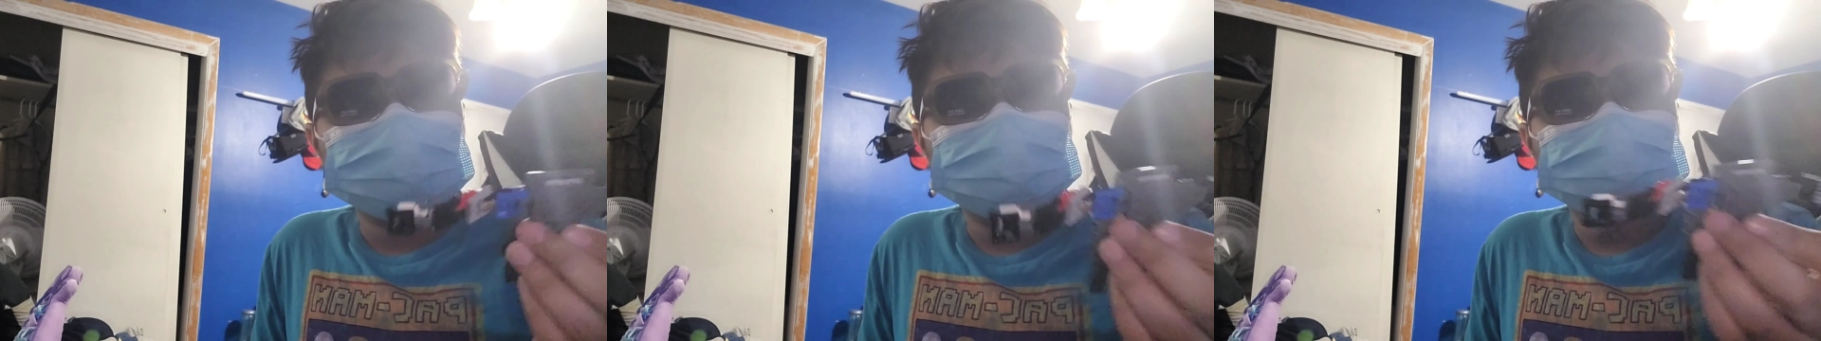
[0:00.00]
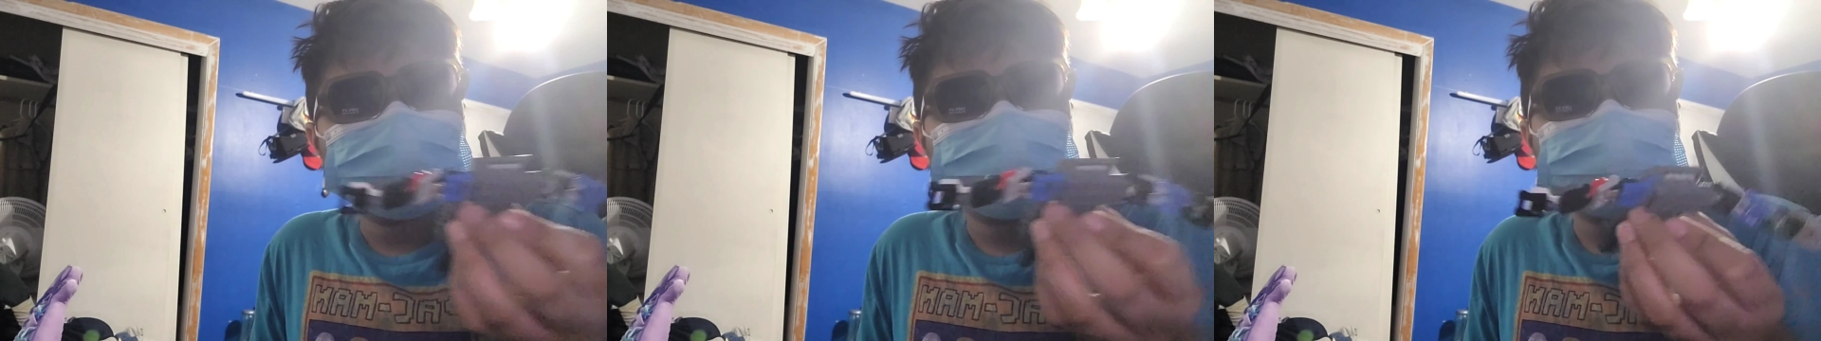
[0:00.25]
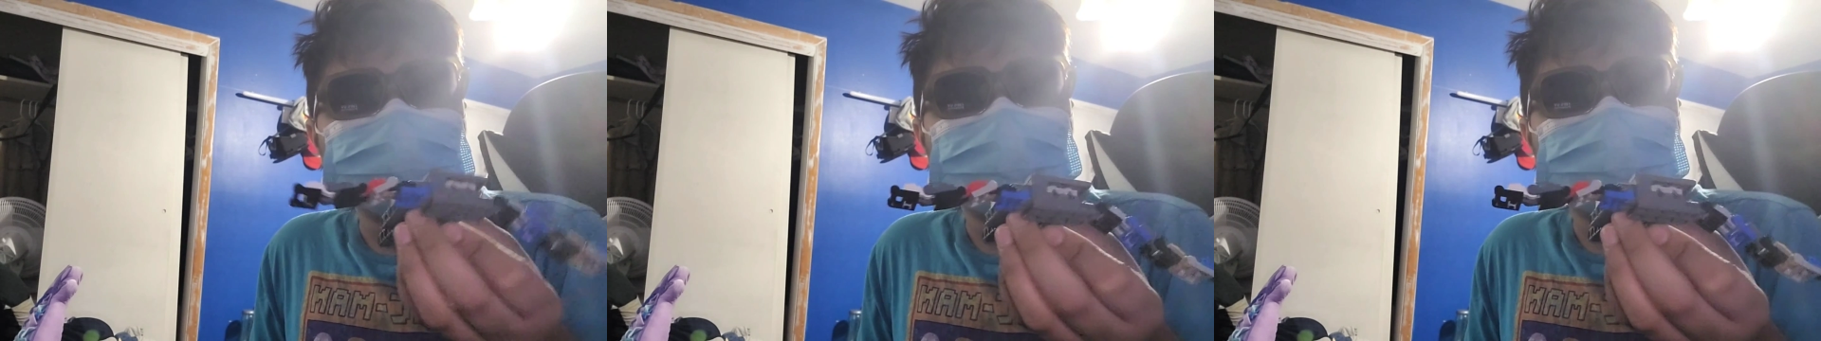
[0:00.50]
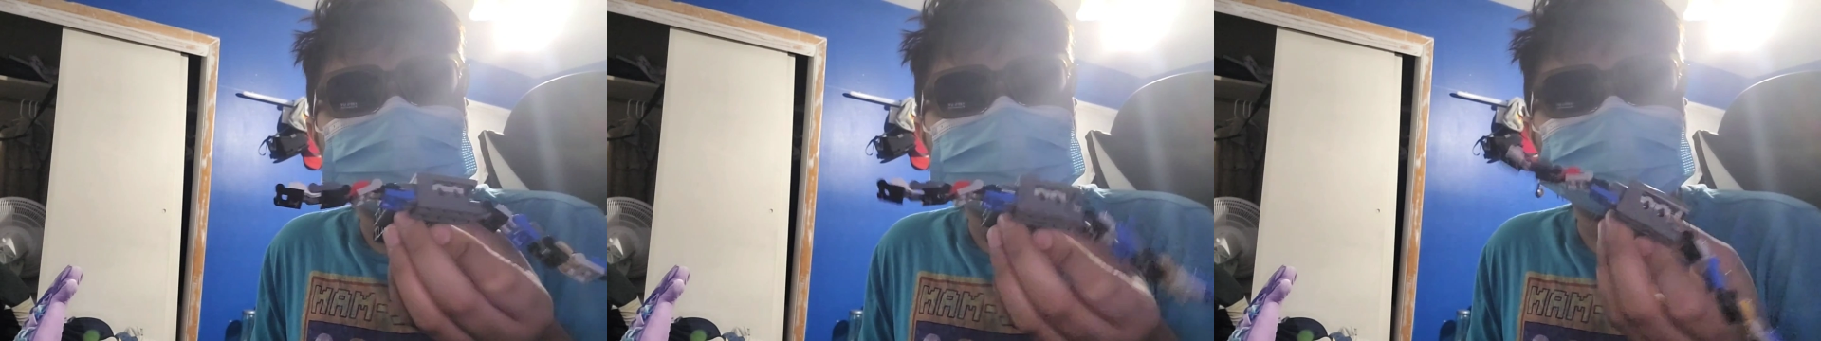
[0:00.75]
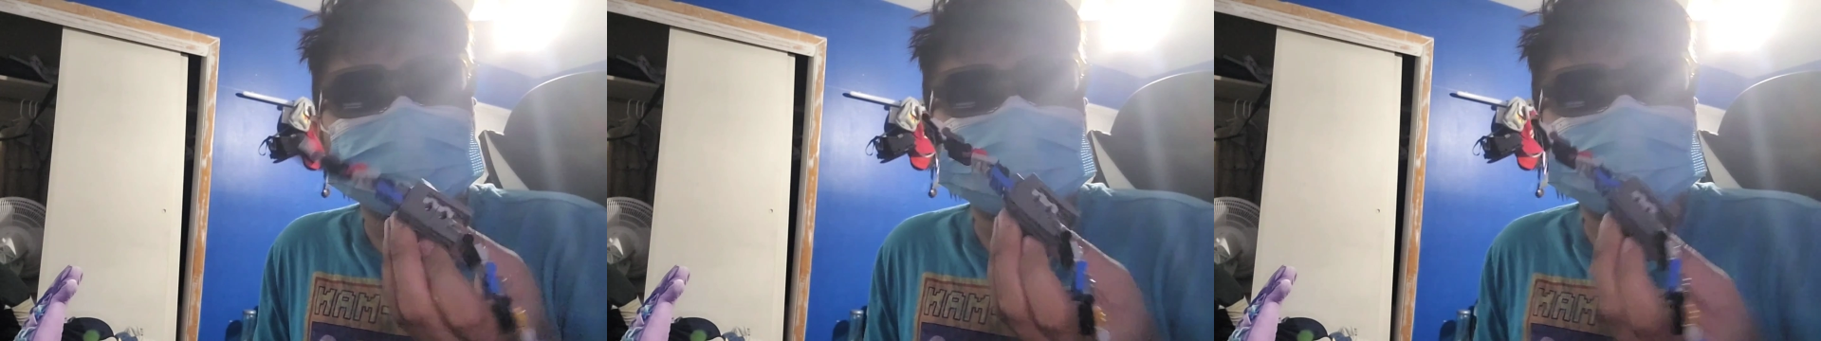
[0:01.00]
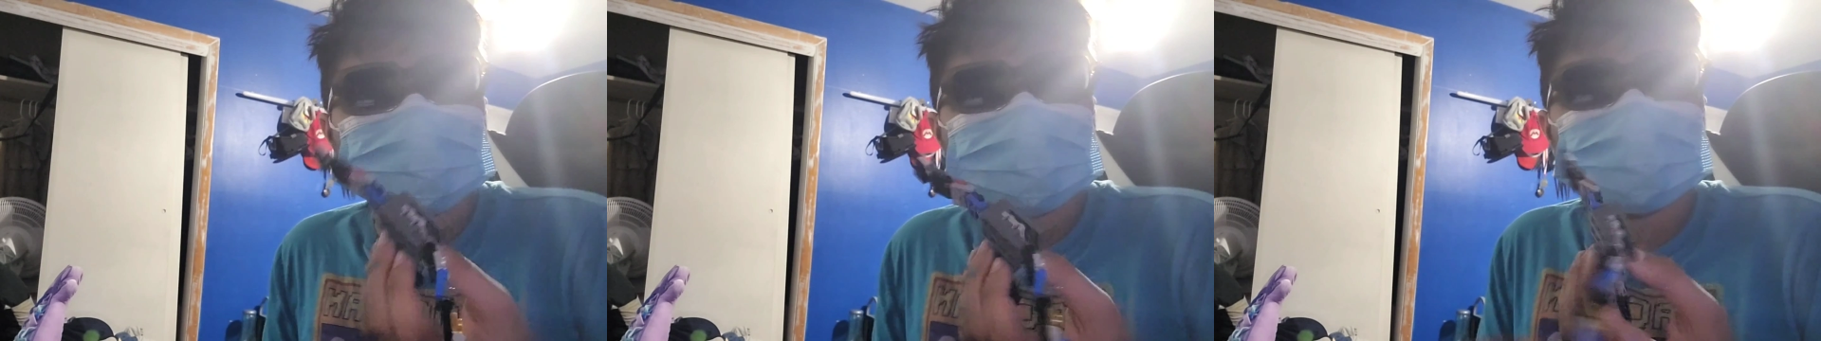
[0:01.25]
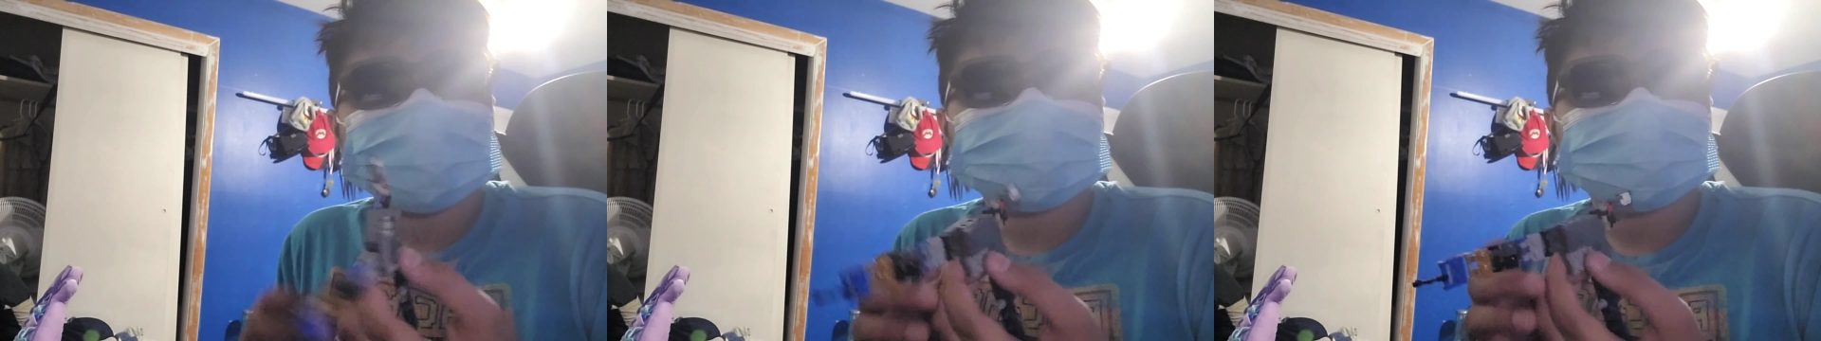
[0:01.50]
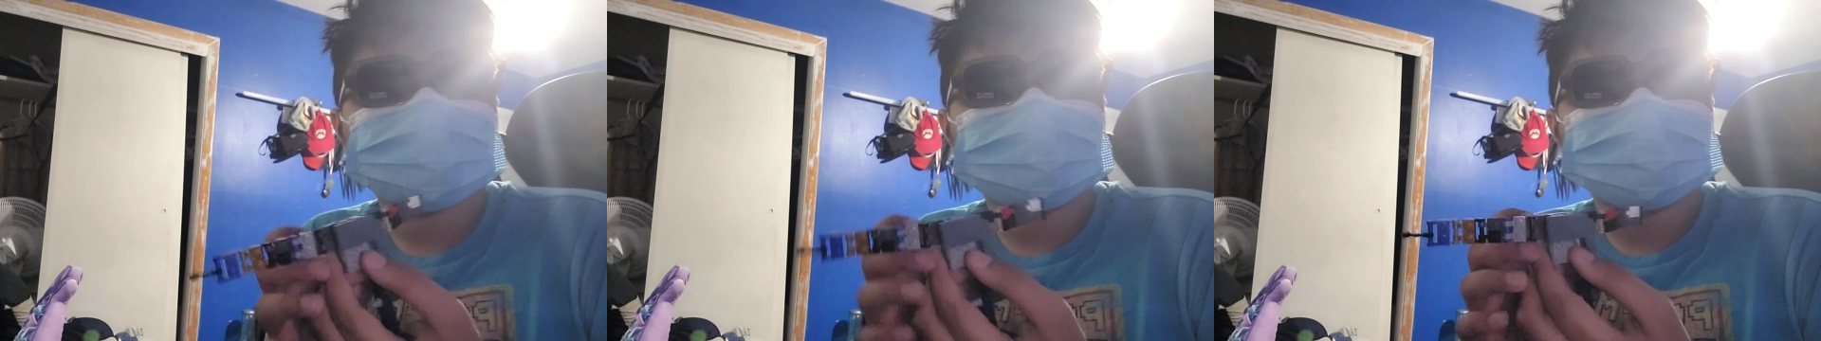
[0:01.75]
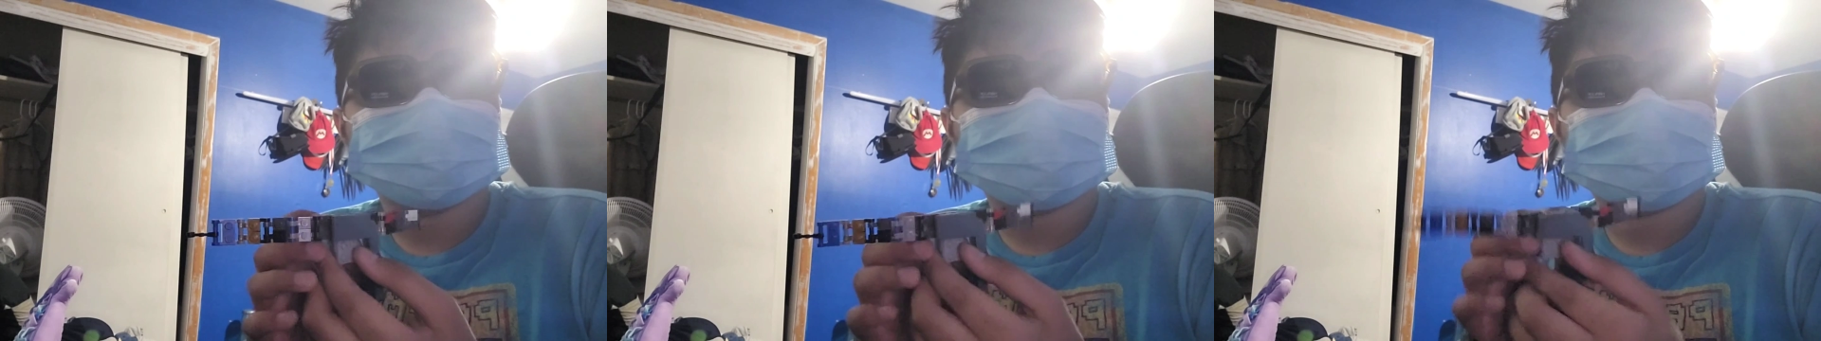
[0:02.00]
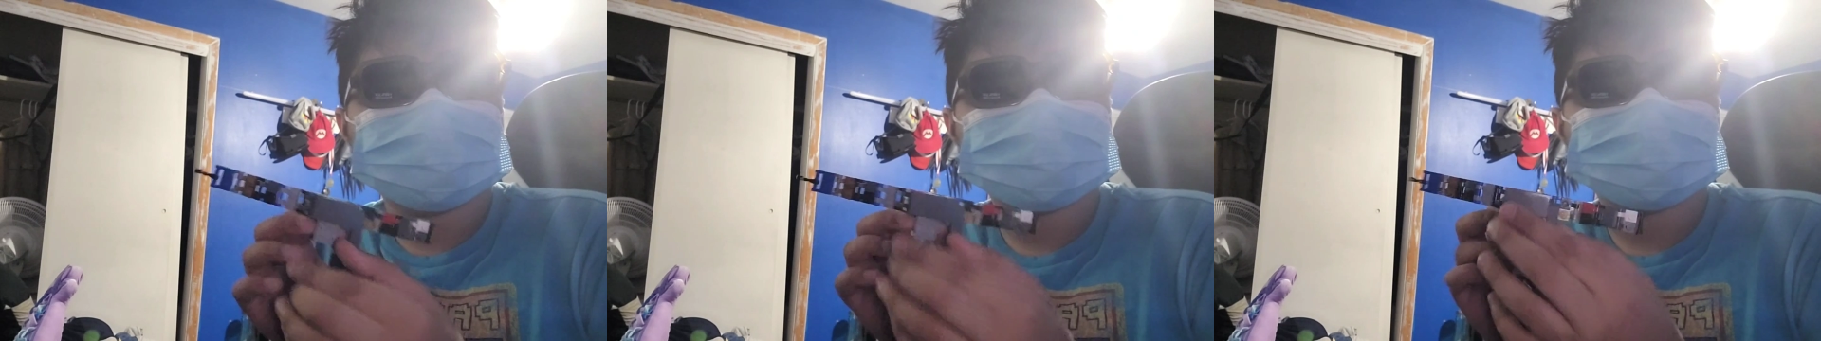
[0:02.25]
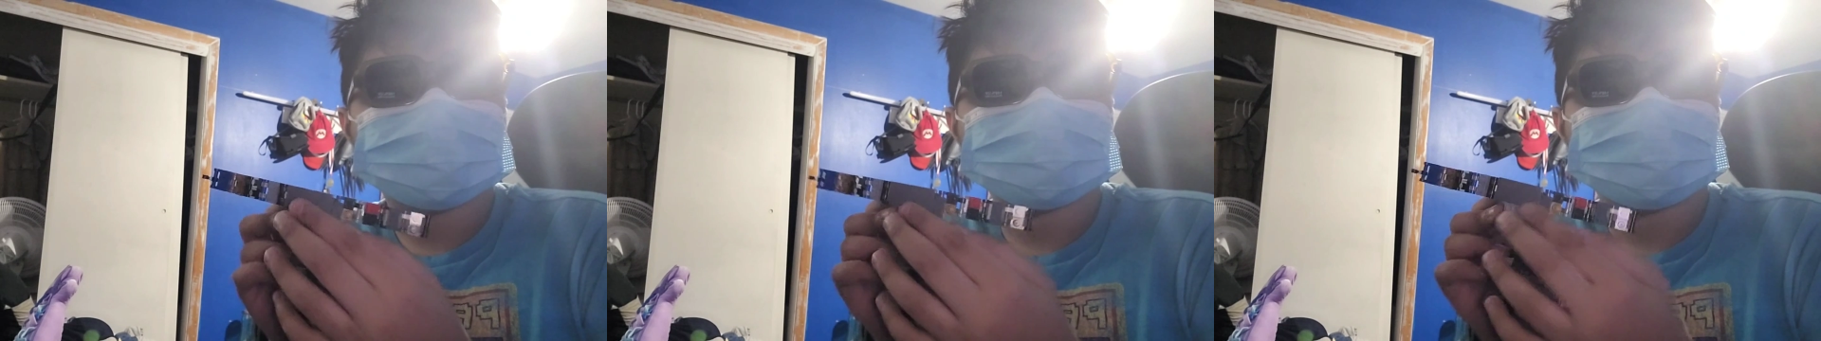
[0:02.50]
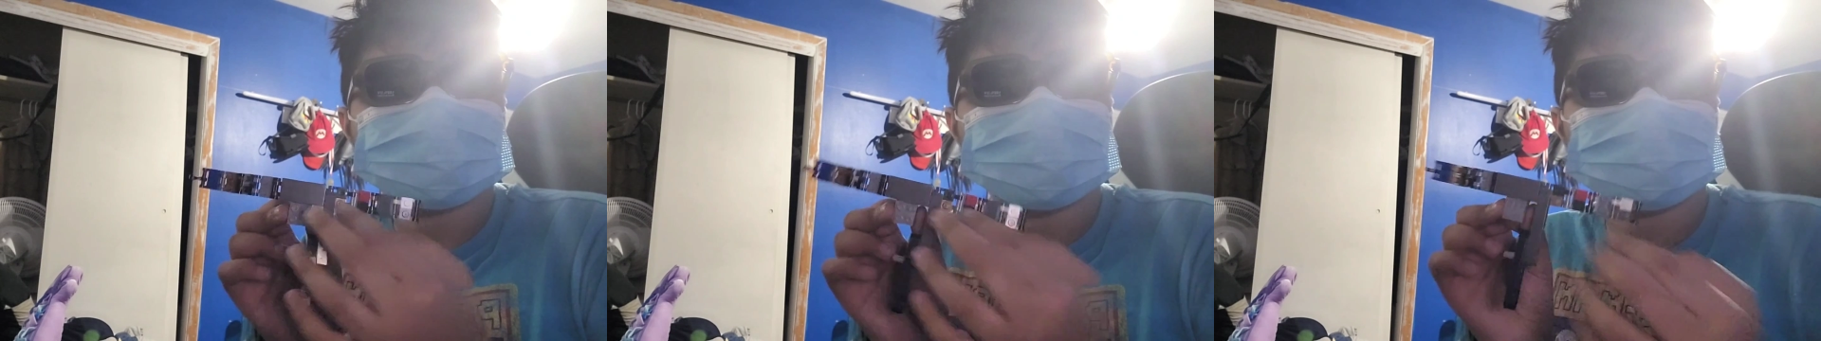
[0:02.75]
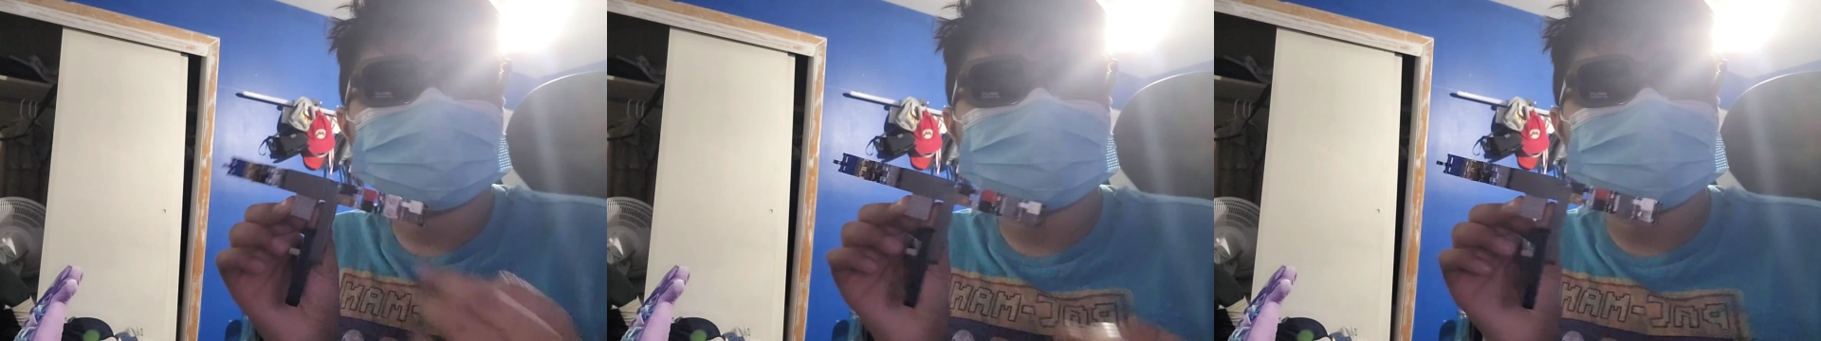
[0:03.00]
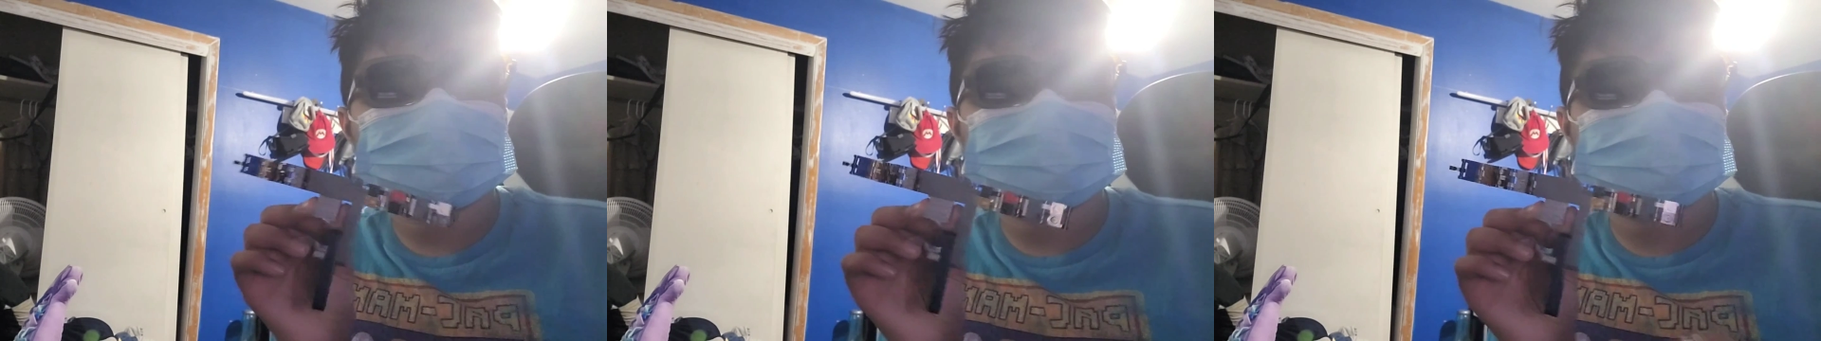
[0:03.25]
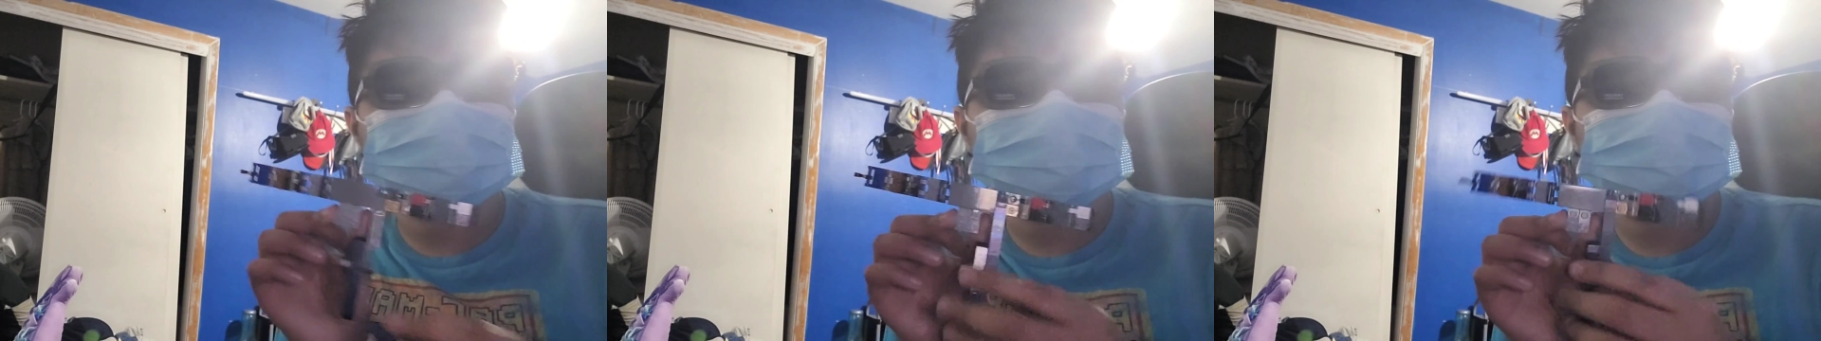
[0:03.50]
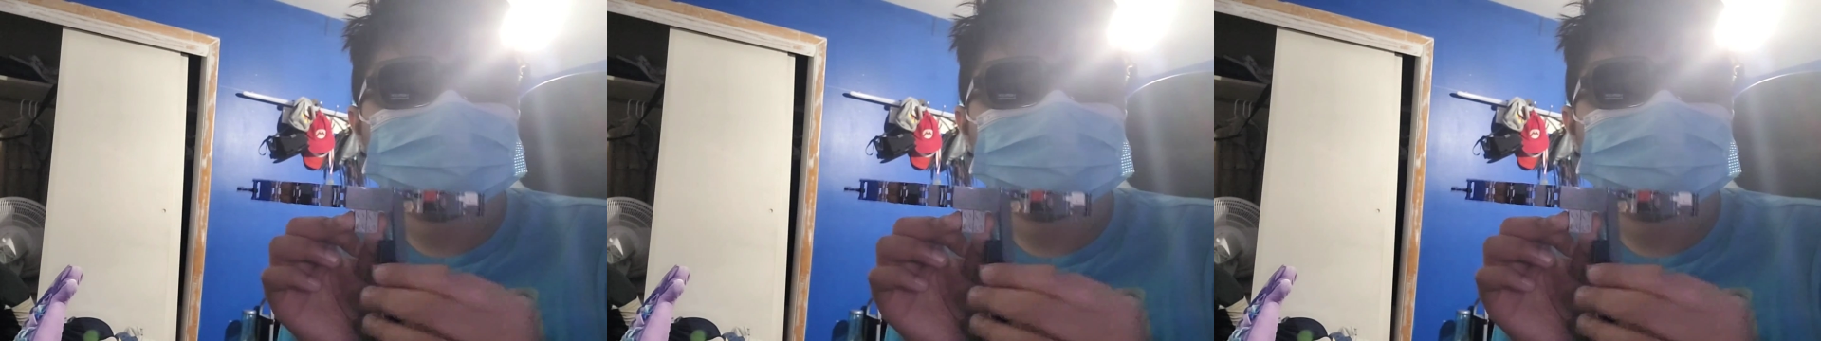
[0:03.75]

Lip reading: (no speaker visible)